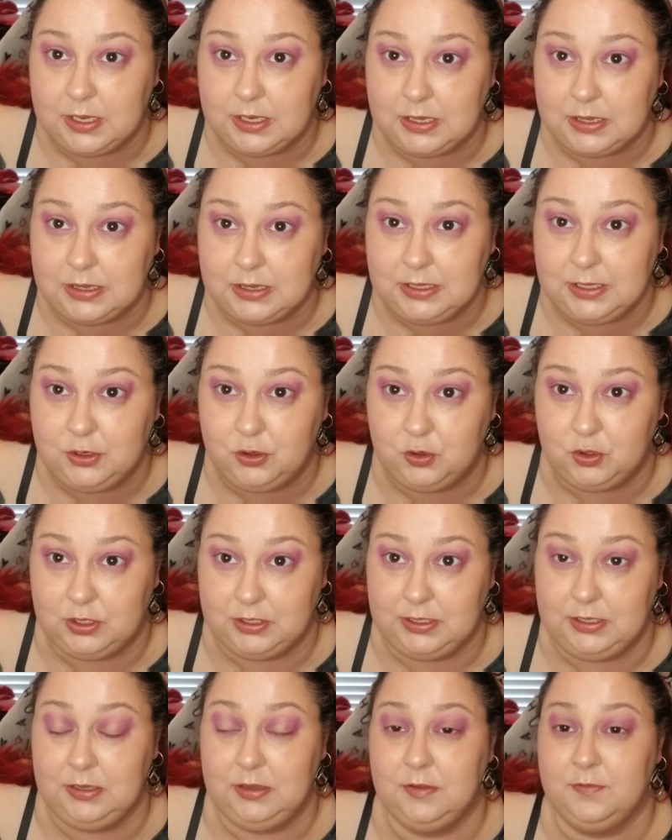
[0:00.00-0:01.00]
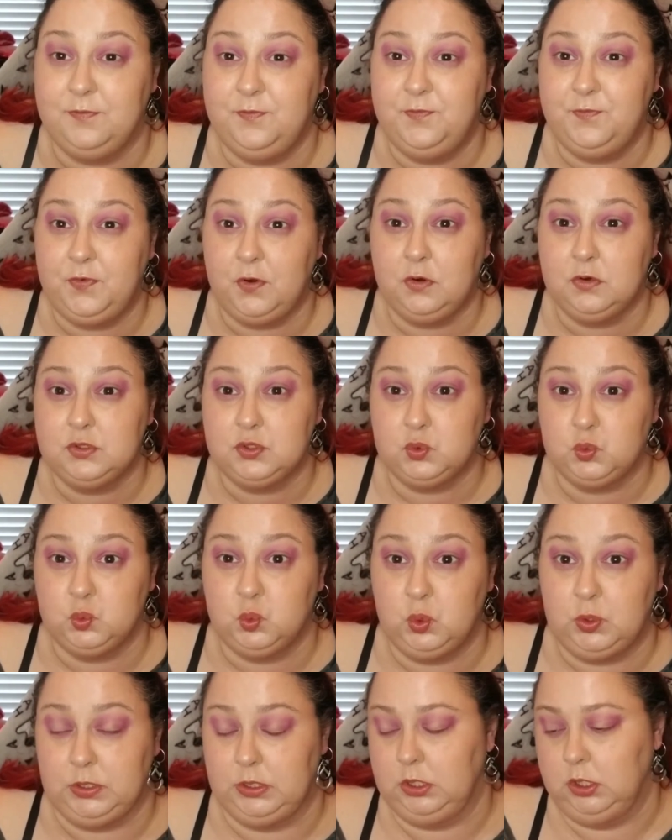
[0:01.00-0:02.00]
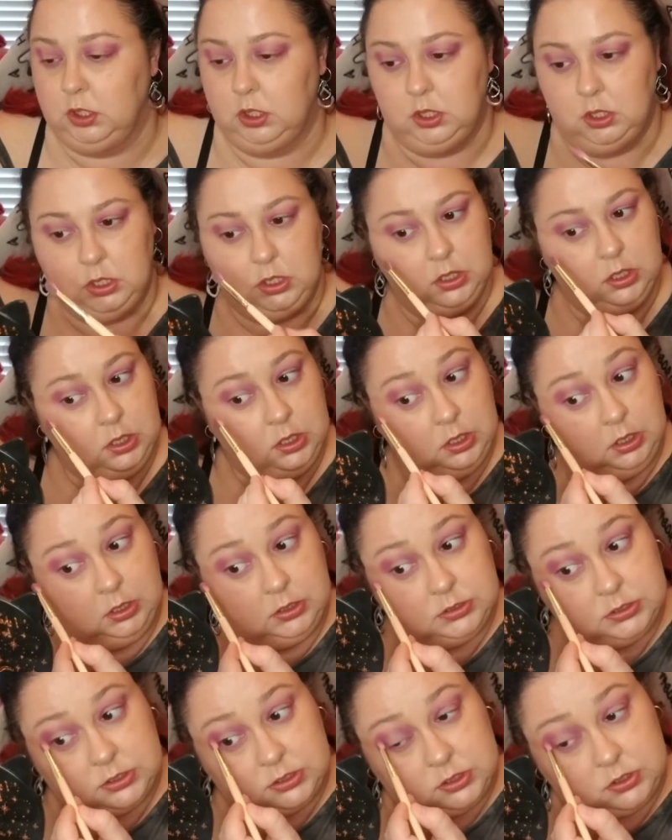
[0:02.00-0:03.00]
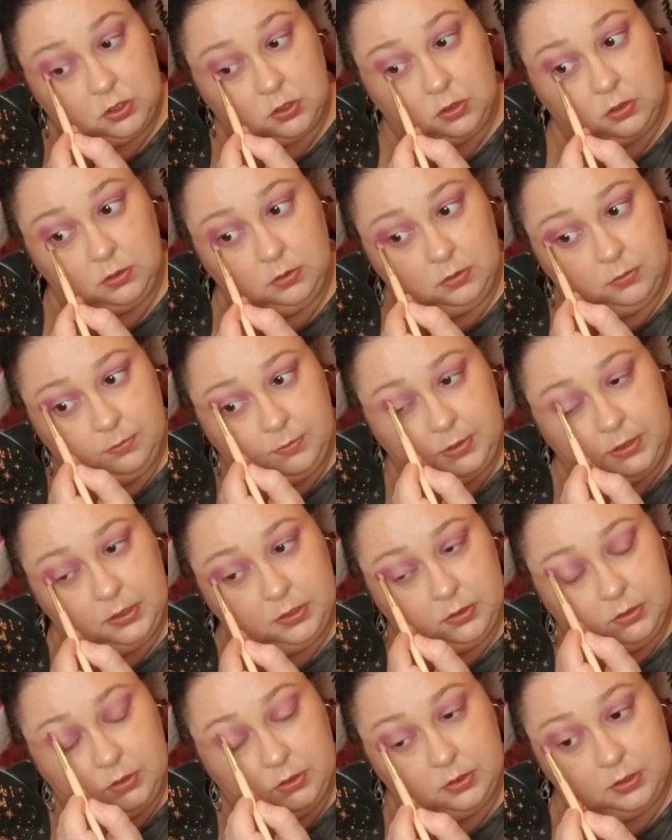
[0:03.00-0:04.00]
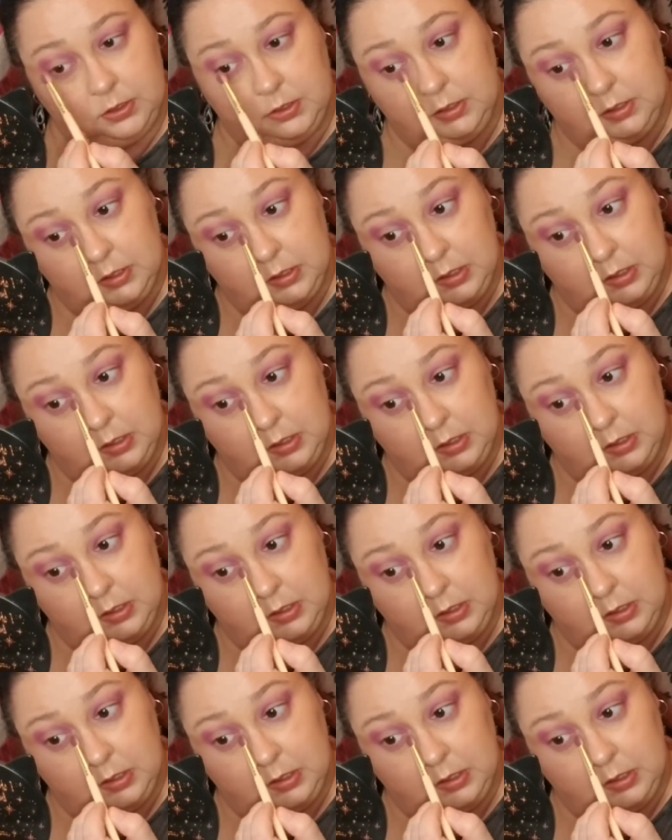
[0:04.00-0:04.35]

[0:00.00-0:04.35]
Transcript: literally the first one, to start being good.